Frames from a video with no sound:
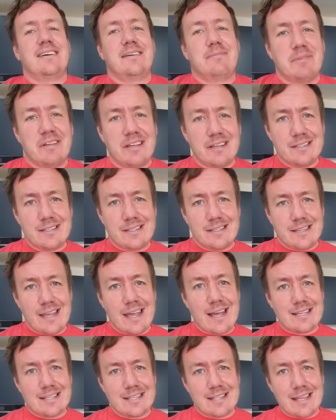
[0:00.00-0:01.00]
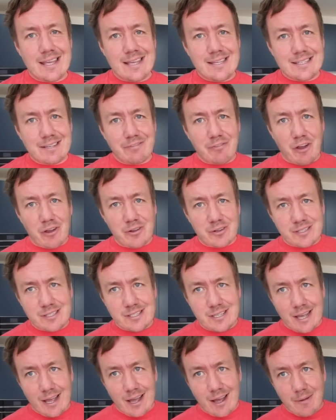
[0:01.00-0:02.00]
Because yes, this,
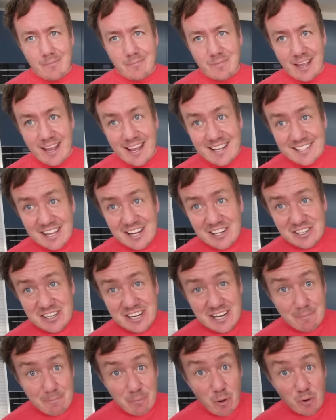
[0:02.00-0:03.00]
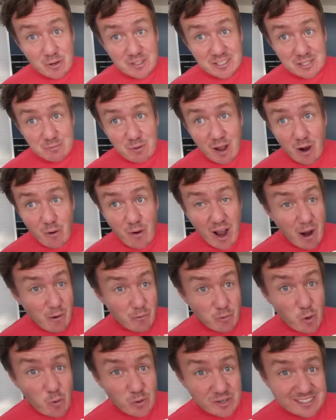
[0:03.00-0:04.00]
folks, is actually in a box as well.
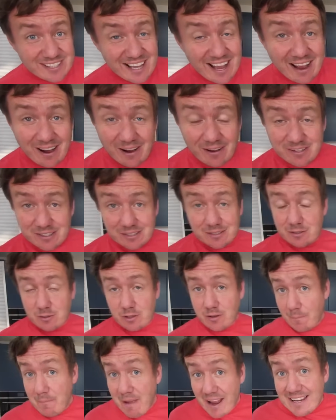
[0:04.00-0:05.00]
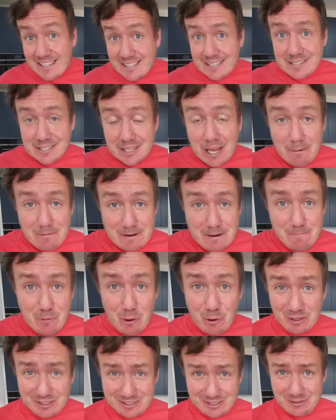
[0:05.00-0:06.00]
How cool is that? It's amazing to come in a
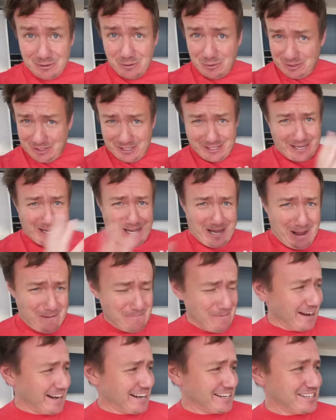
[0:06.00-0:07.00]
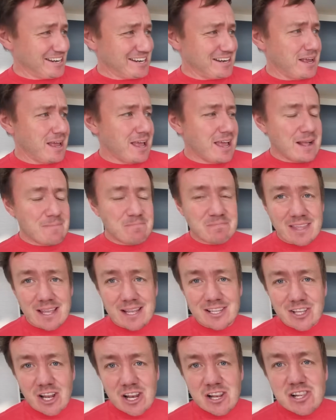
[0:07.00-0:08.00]
box and not just clear packaging.
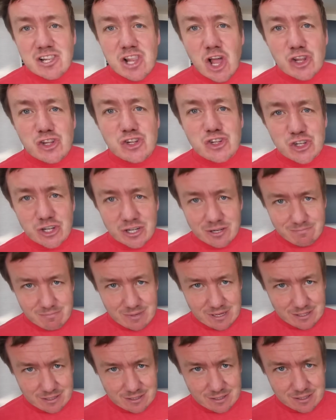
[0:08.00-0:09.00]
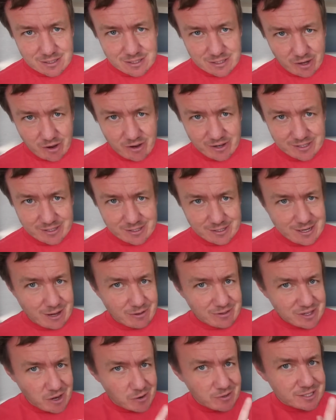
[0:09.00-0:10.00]
Is a luncheon meat slicer.
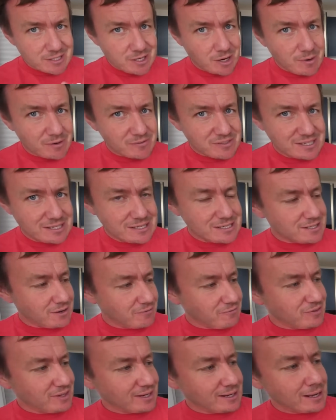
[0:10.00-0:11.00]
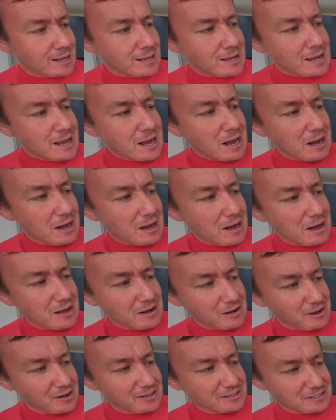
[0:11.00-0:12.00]
Now, the only time I've seen something
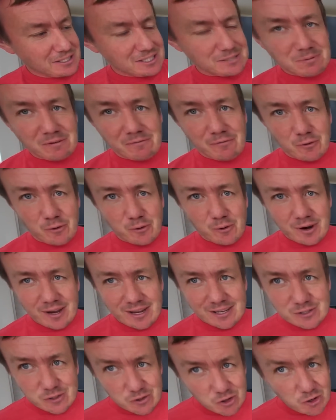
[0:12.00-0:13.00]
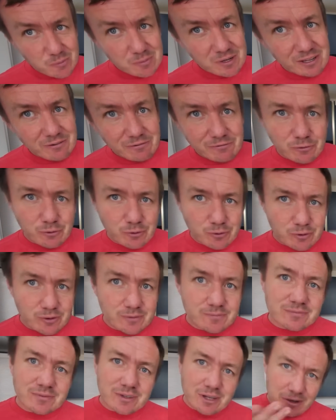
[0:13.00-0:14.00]
like this before is normally
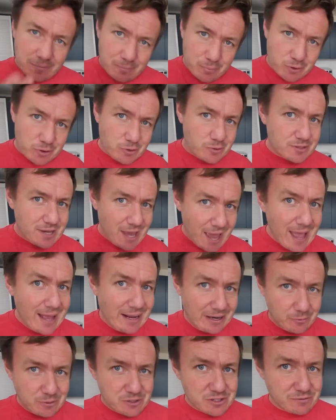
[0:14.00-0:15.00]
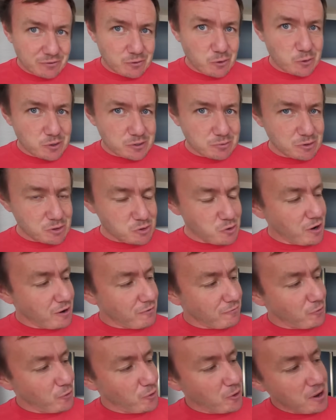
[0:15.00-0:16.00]
for a boiled egg, which of course we'll try
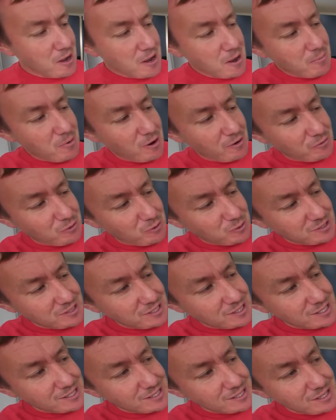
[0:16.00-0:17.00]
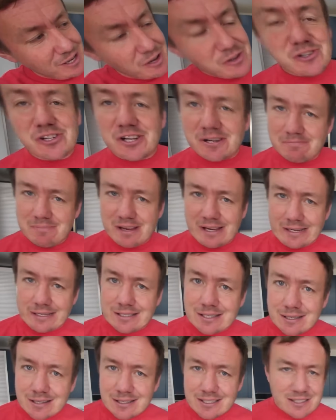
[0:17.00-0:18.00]
it for, but of course this is luncheon
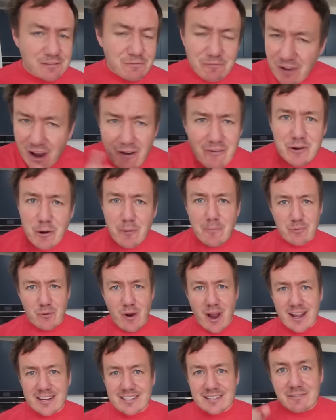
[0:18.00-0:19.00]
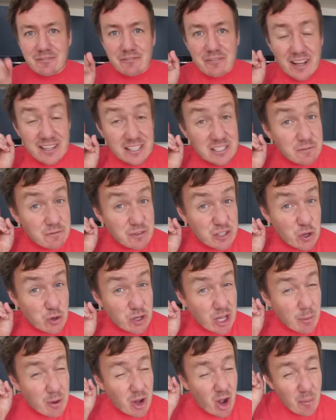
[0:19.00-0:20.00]
meat. This is very on brand, and in fact there's a video
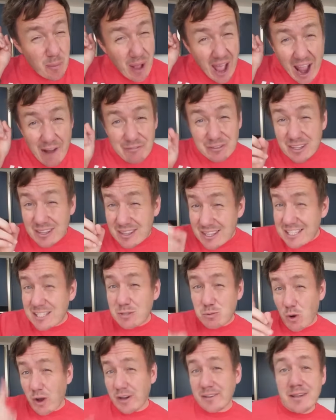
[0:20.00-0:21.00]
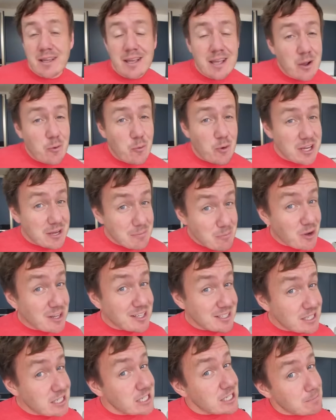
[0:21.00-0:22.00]
coming up after this one where you
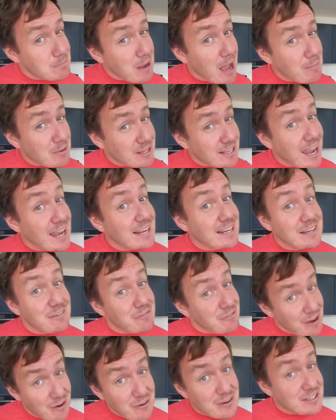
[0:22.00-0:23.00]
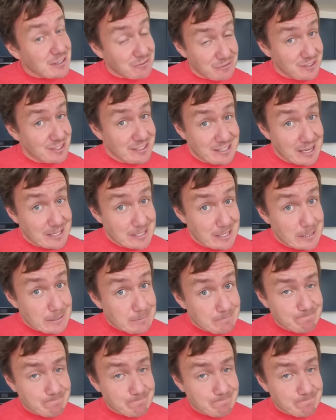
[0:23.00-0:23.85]
might see Spam again in a very different setting.